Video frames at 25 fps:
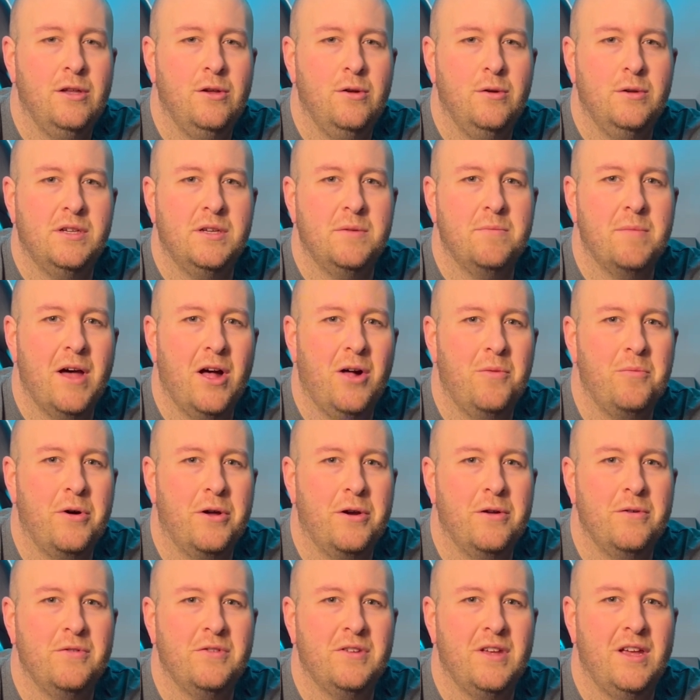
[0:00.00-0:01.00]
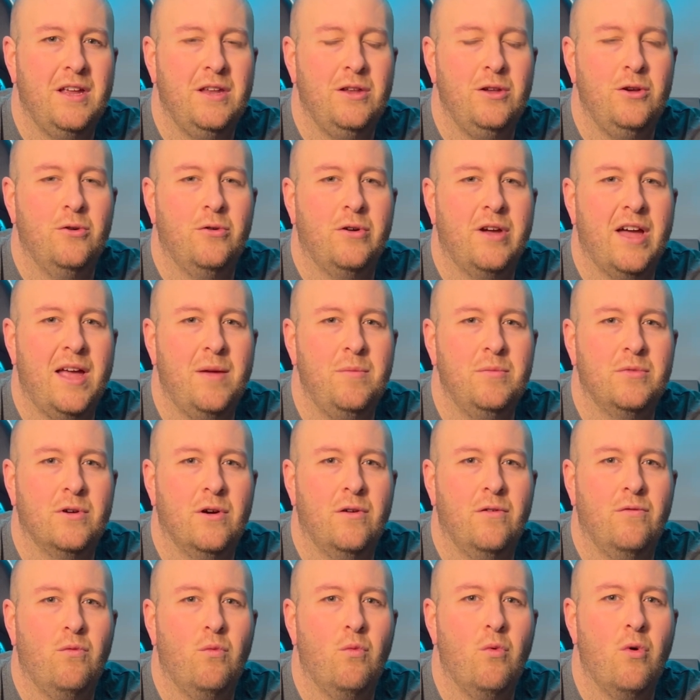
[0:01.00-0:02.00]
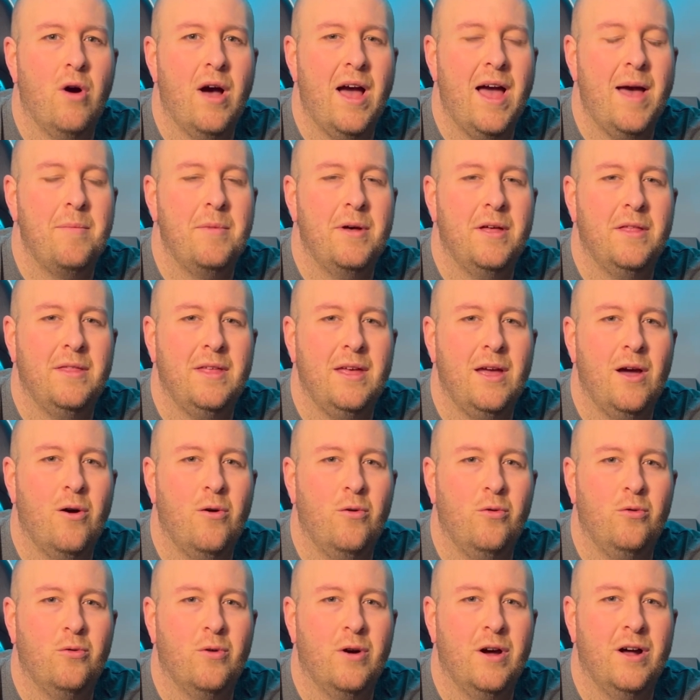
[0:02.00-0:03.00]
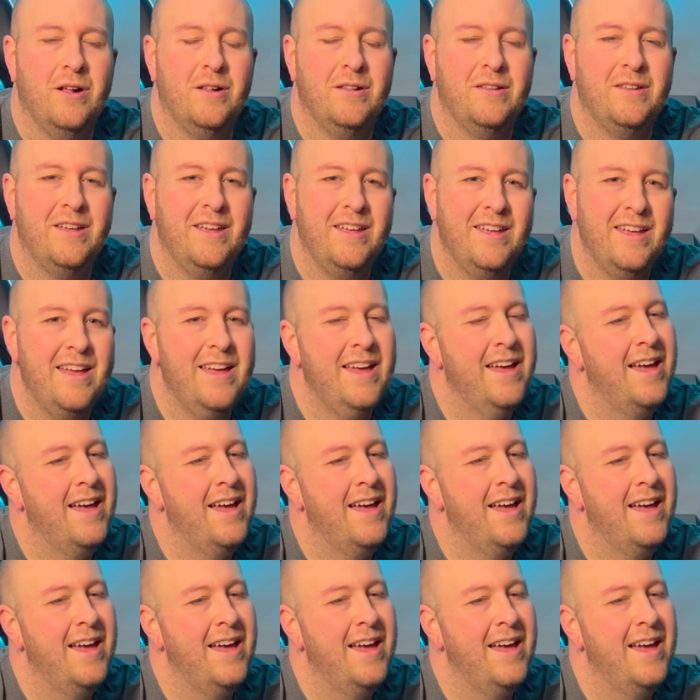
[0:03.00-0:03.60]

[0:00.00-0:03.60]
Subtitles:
using metal models in your games of Warhammer the Old World.